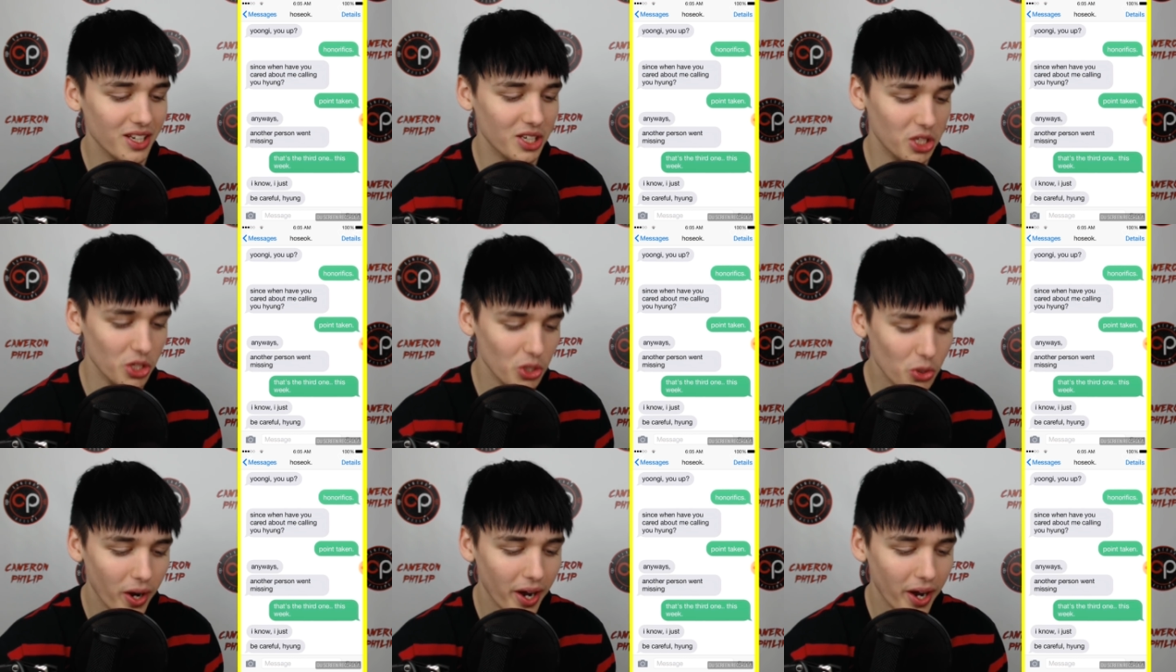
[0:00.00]

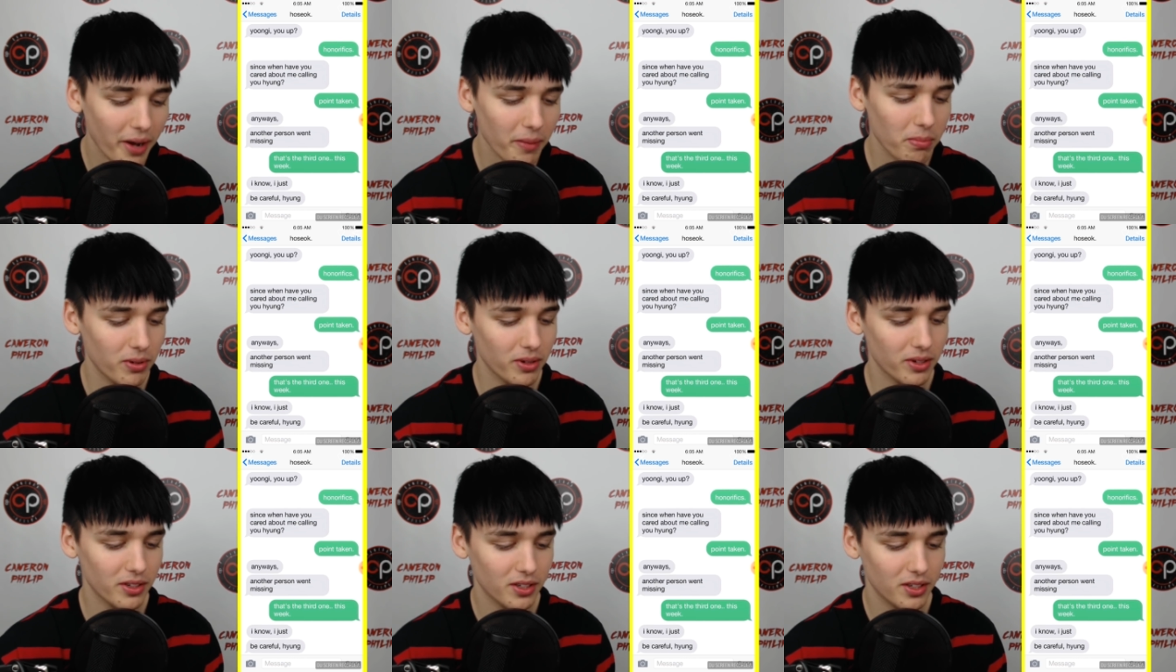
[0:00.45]
you
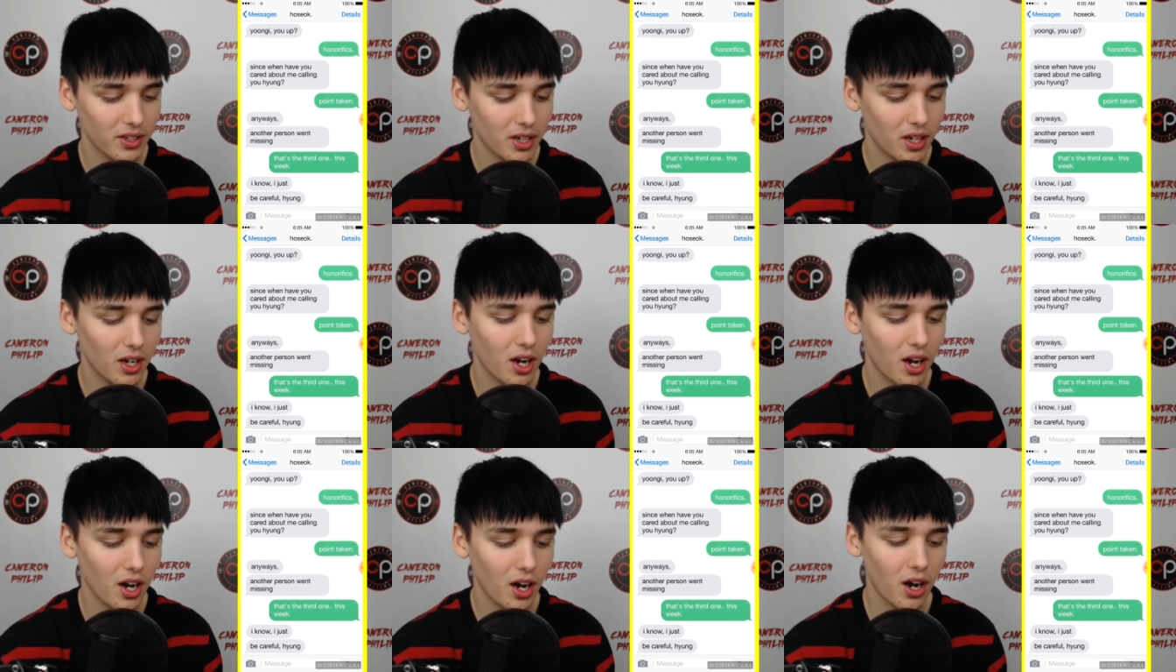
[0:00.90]
up?
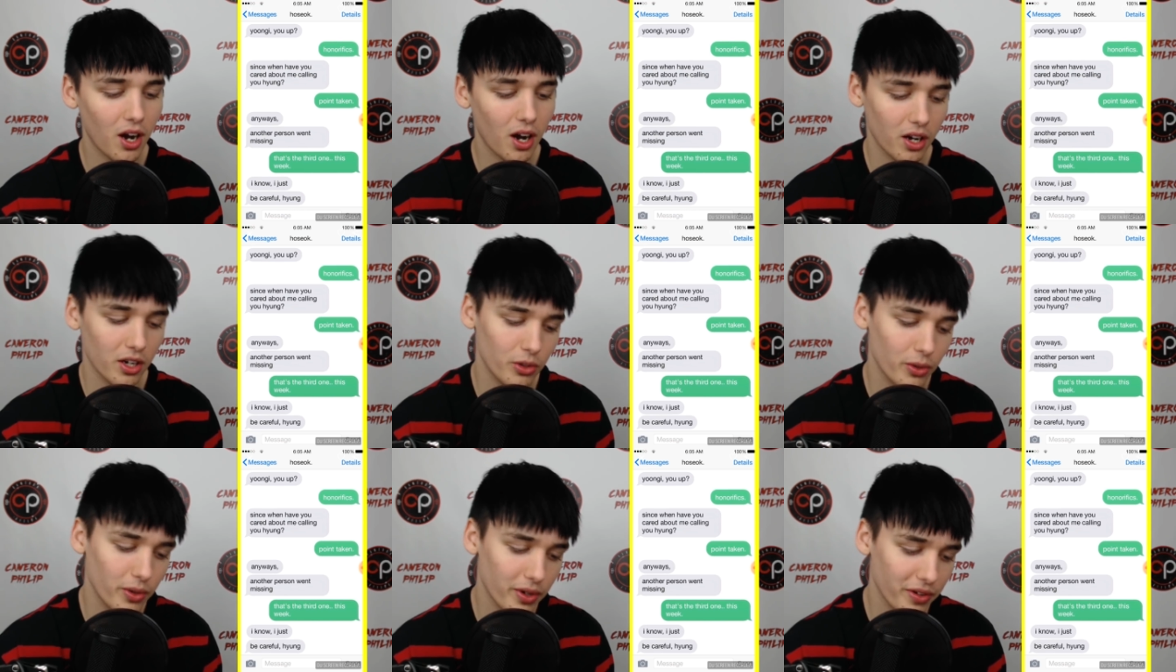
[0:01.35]

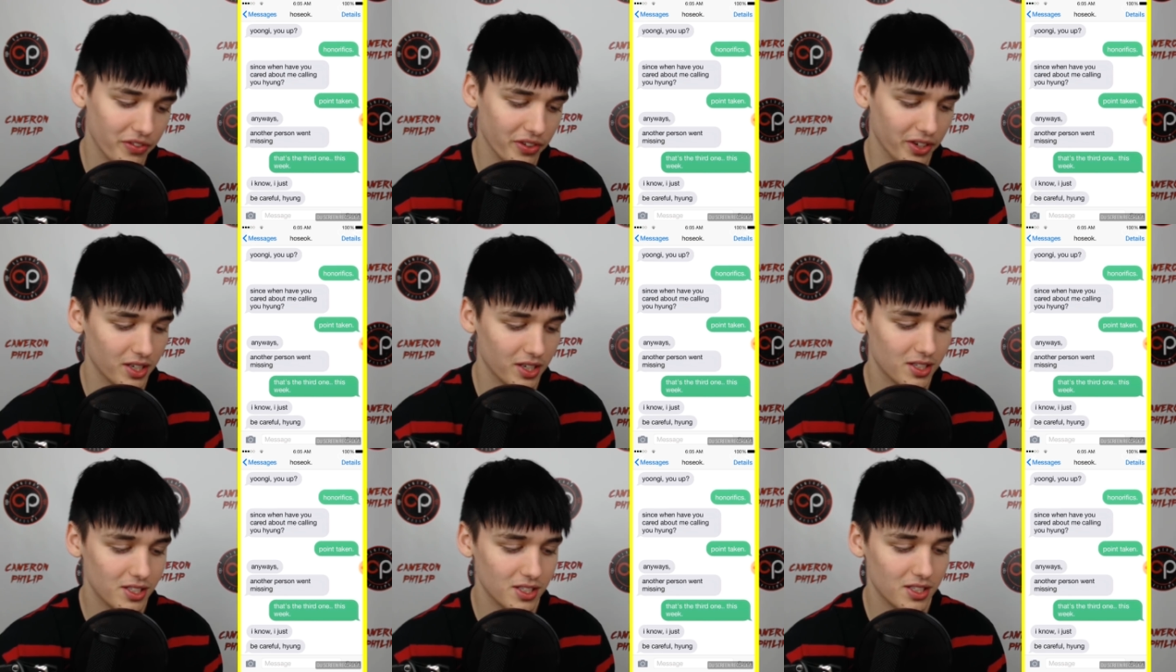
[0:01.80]

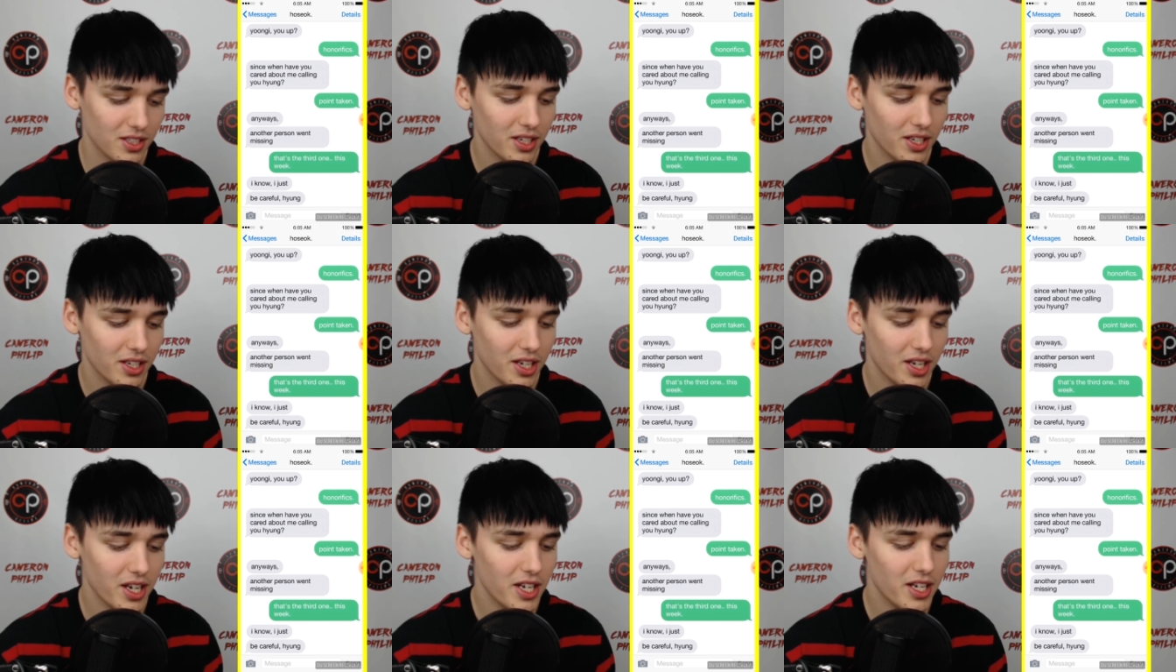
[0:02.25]
Honorifics.
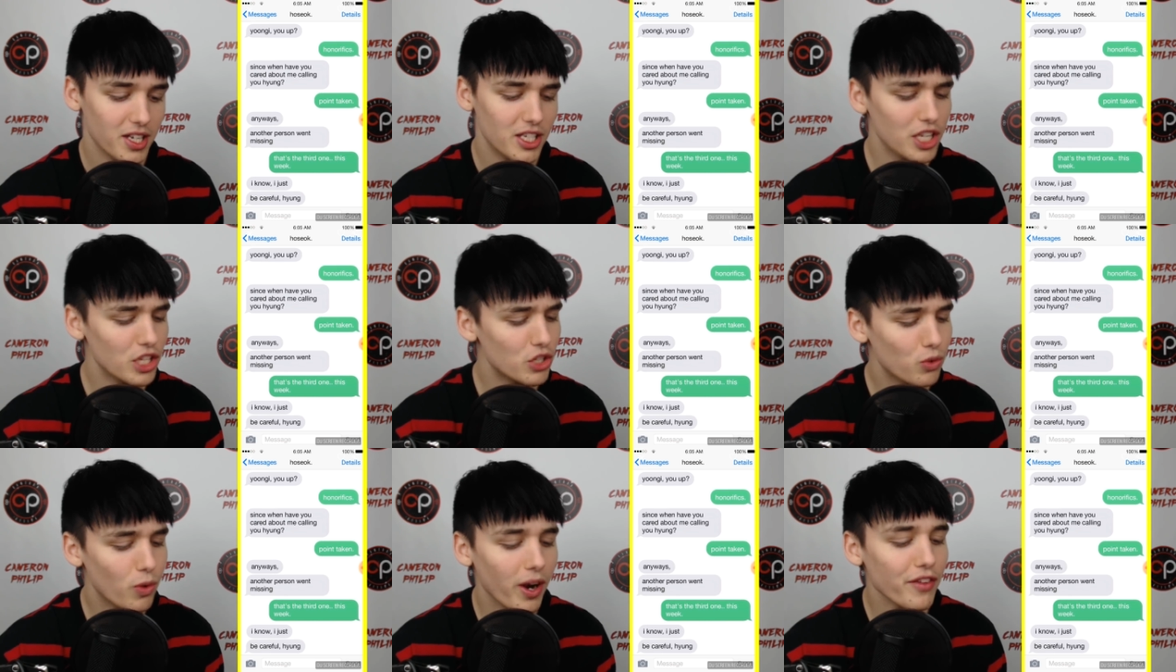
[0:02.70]

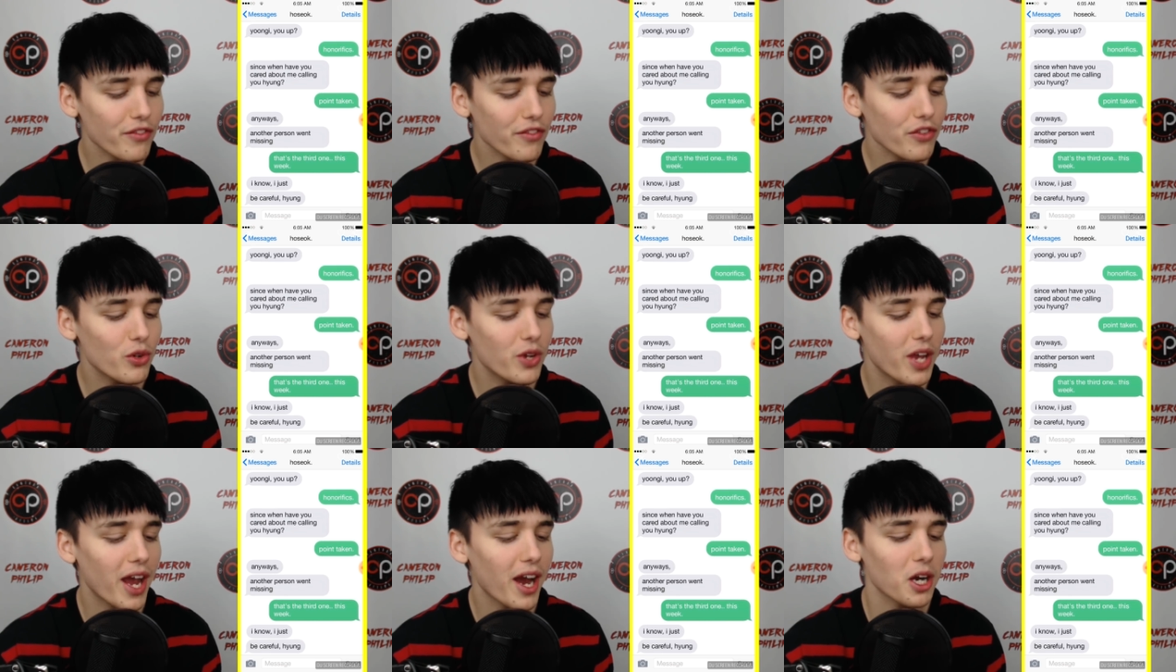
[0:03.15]
Since when have you
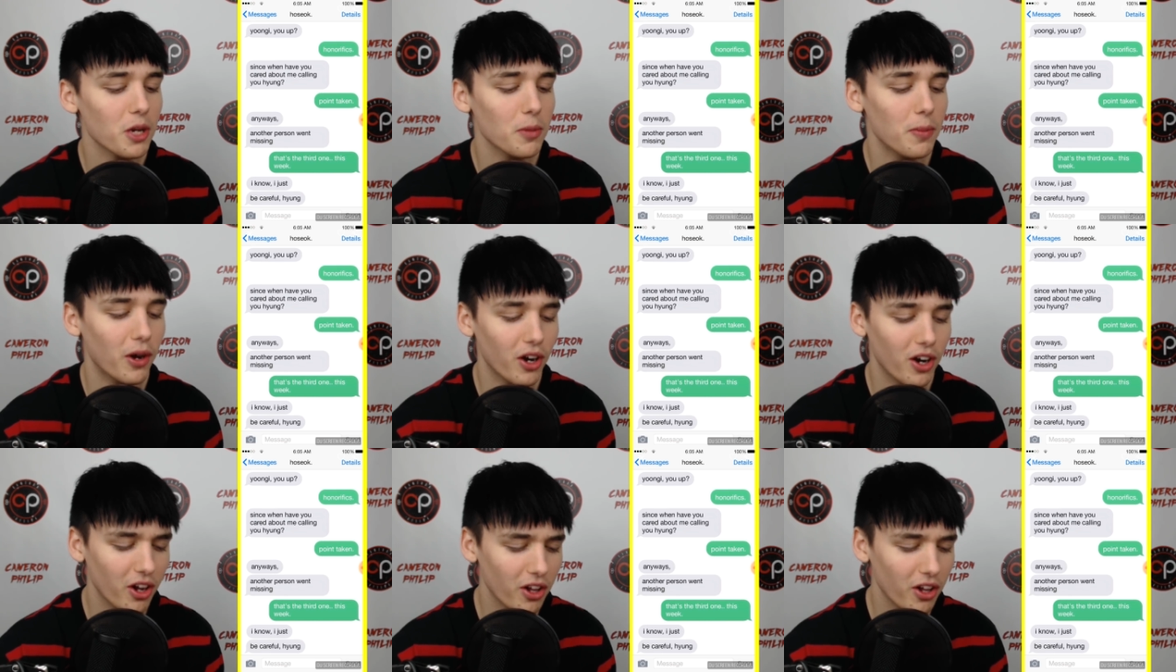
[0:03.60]
cared
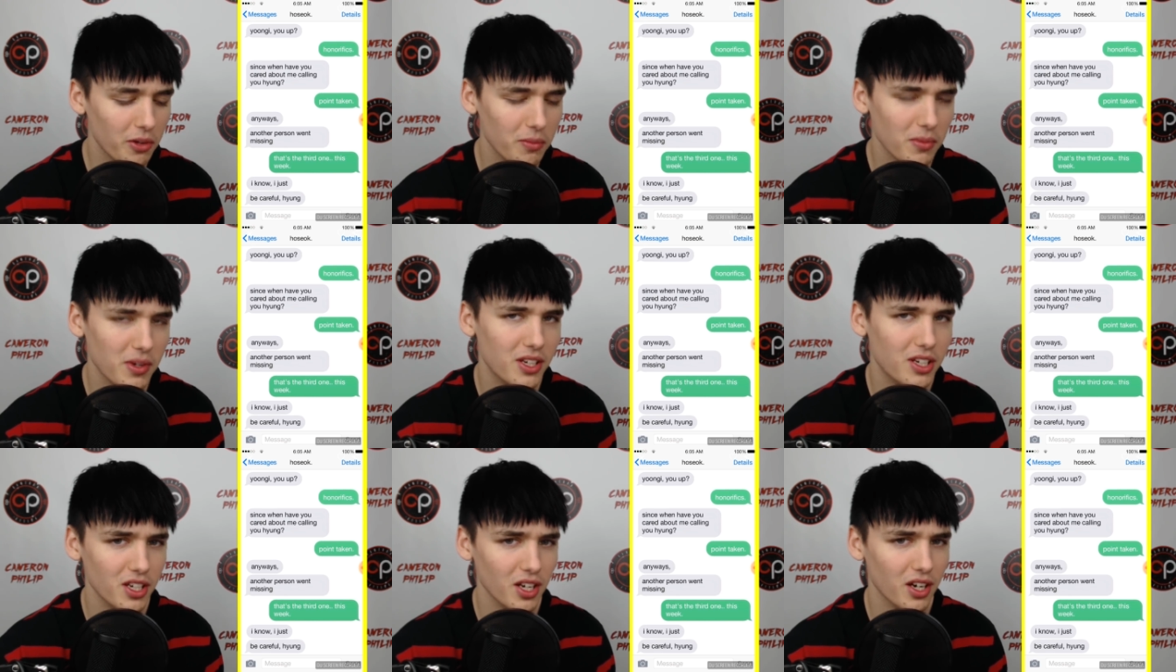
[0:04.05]
about calling
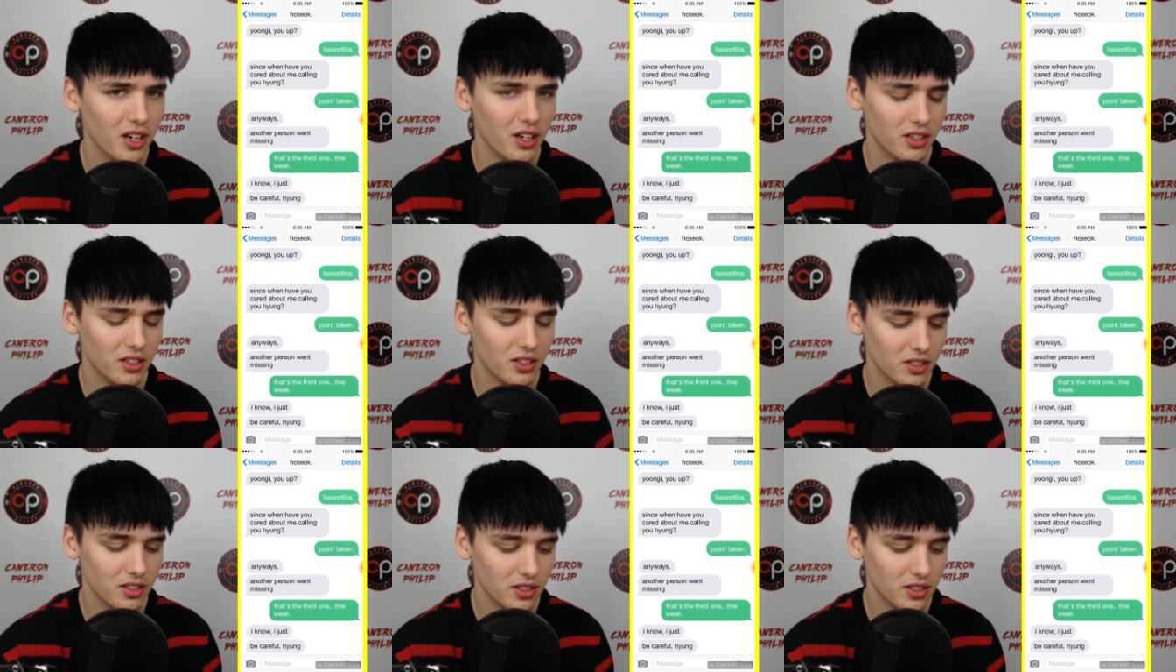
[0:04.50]
me Hyung?